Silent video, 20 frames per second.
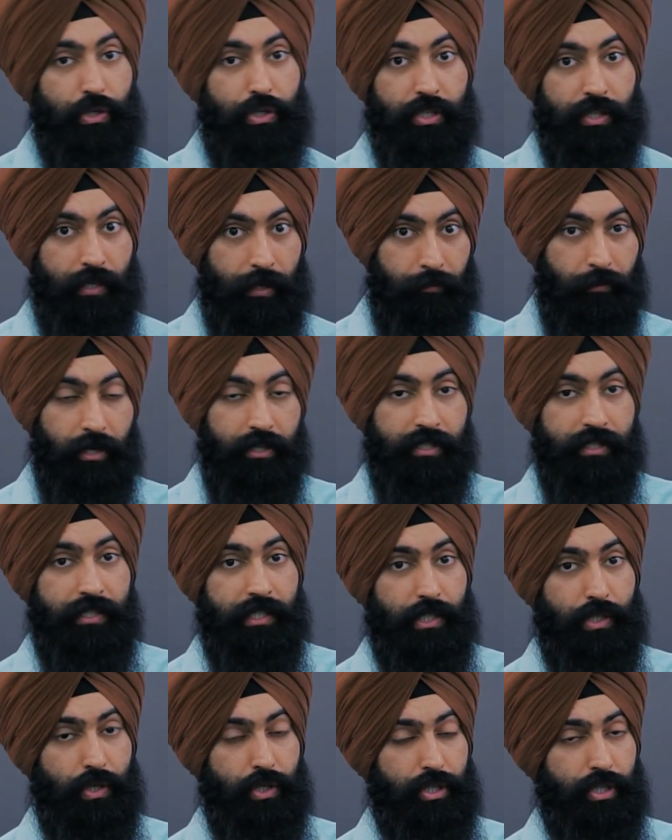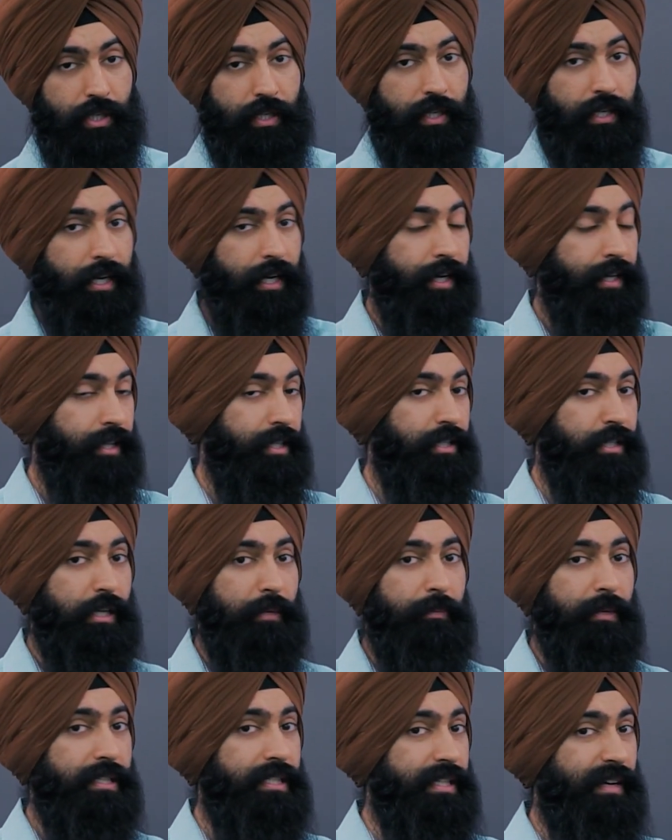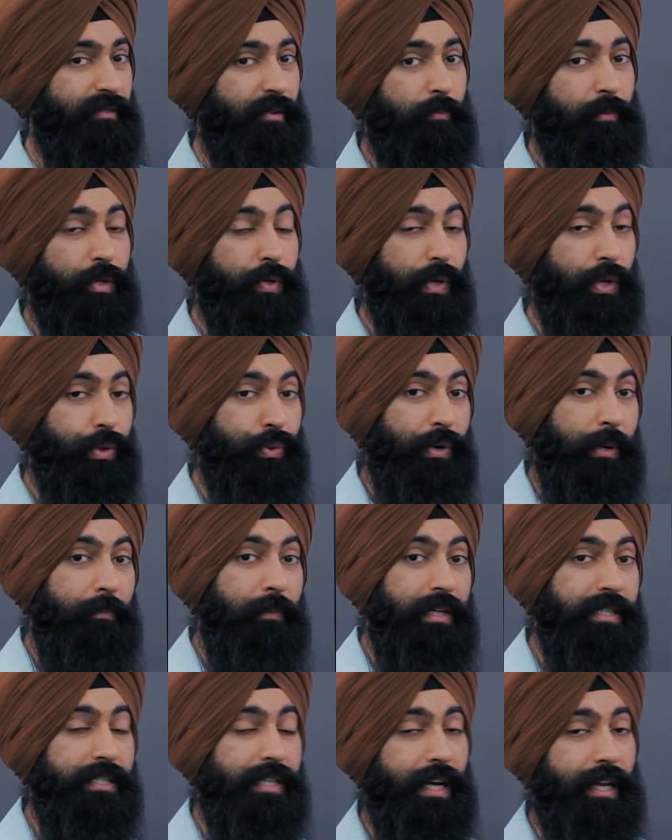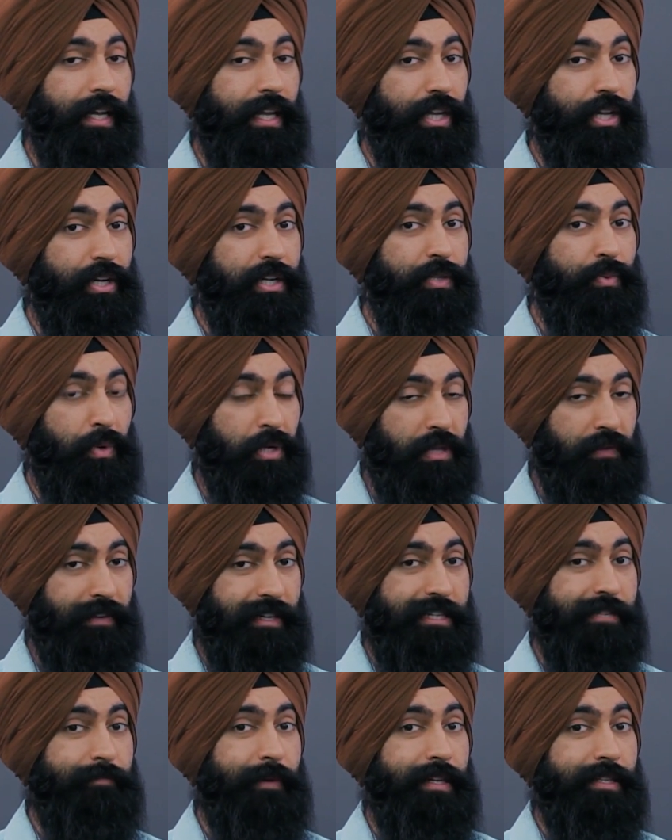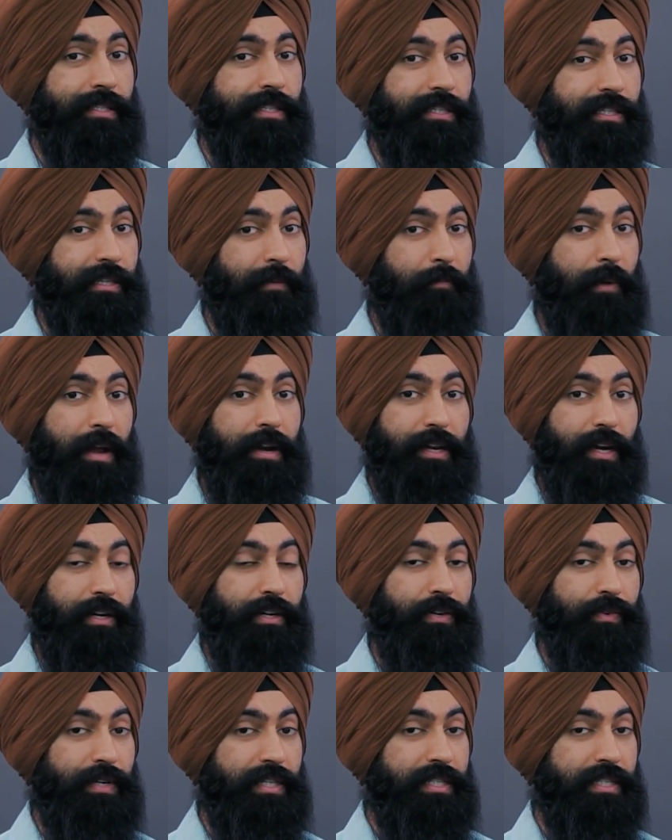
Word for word: cushion, emergency cushion, this could mean somewhere between three months and a year's worth of expenses depending on your